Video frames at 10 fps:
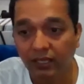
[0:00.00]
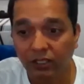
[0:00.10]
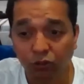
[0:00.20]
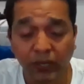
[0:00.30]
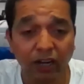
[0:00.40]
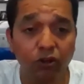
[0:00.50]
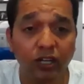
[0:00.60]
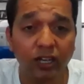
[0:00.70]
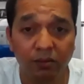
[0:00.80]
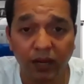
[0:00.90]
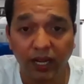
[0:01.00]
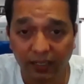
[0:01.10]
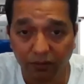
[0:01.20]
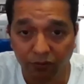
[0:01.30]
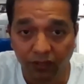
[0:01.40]
You may have to come
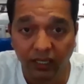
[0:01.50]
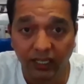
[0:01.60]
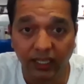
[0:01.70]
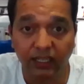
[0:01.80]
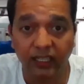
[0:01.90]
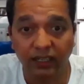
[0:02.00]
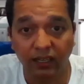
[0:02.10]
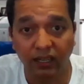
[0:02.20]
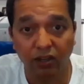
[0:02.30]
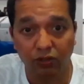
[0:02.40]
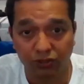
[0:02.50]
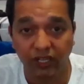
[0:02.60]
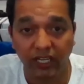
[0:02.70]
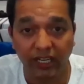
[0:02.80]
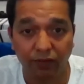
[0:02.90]
and work in
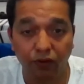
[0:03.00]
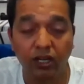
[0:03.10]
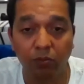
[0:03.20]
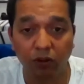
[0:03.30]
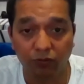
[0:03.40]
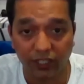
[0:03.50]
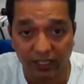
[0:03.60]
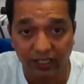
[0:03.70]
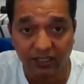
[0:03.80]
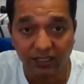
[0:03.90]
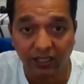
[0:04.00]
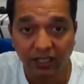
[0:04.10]
Australia for a couple of years,